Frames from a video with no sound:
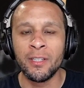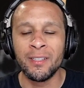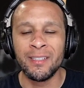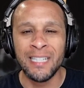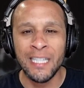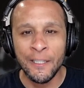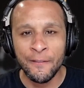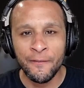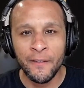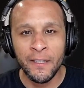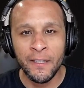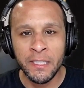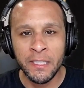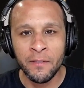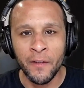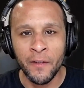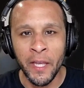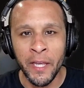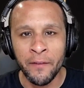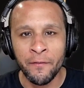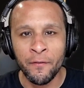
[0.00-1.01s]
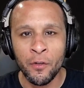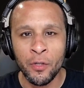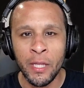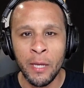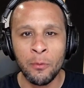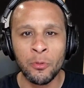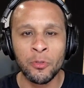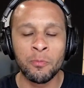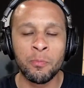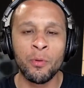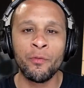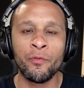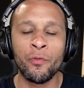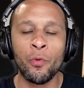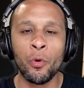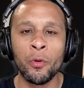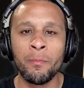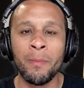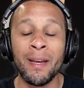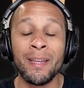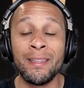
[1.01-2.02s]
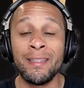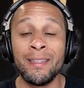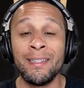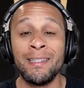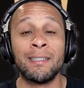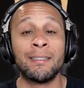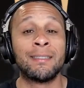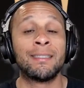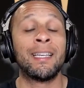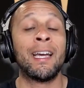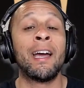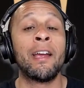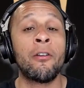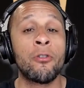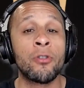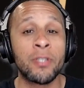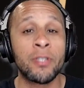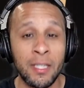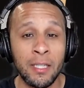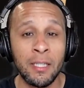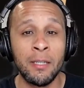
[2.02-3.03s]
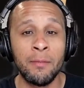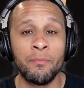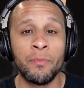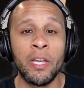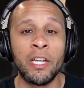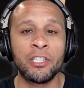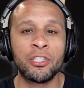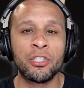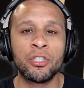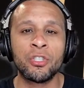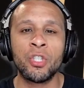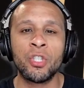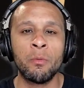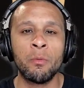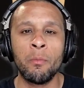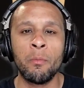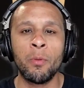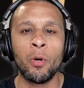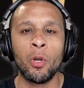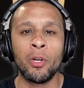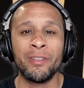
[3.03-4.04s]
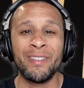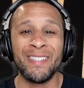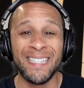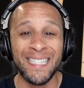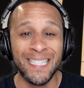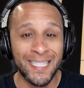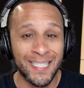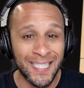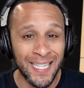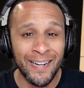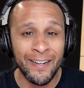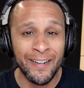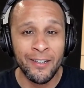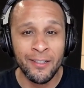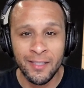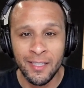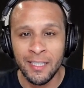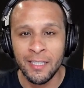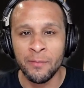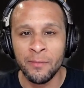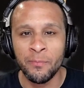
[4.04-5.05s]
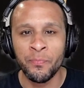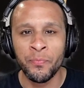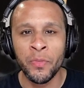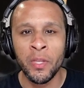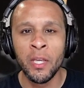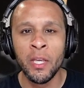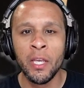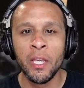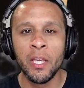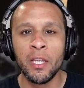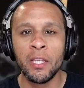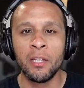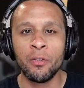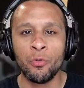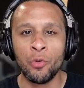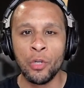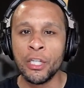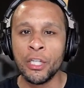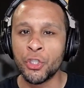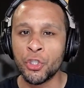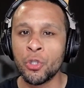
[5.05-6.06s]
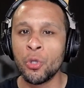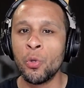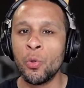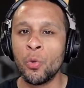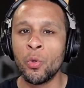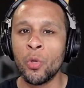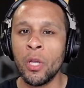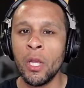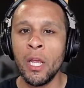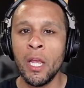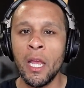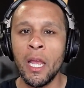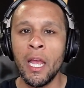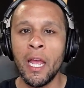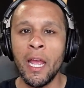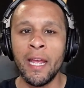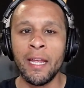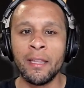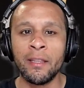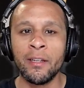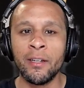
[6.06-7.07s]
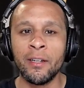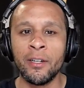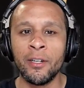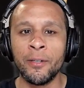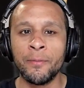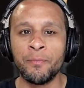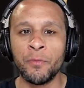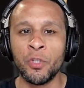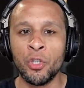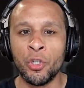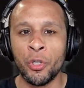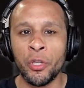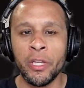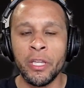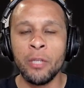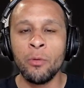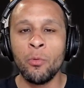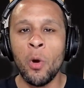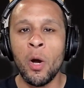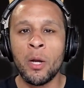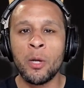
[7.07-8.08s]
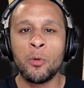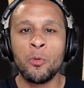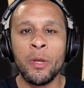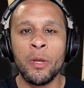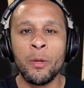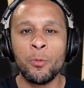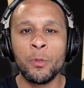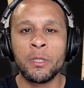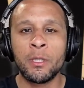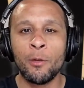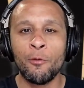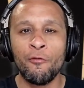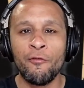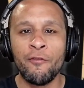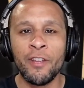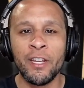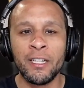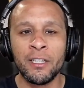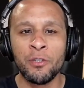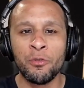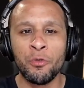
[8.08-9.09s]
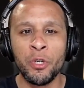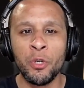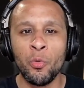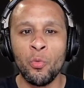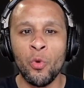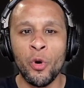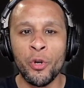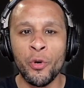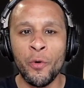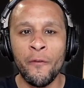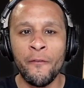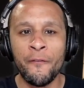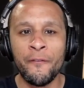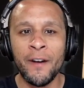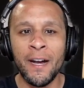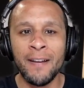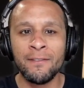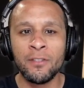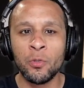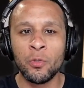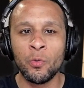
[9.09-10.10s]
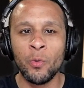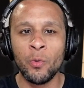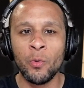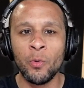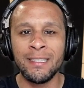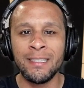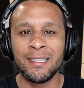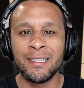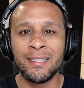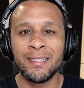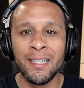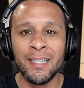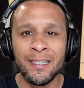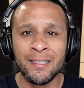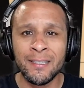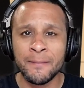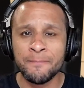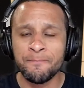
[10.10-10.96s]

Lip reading: defensive effort that was put forth by the entire team, not just Jimmy Butler, the entire team, it really showed. And the Heat walk away with the victory, 105-86.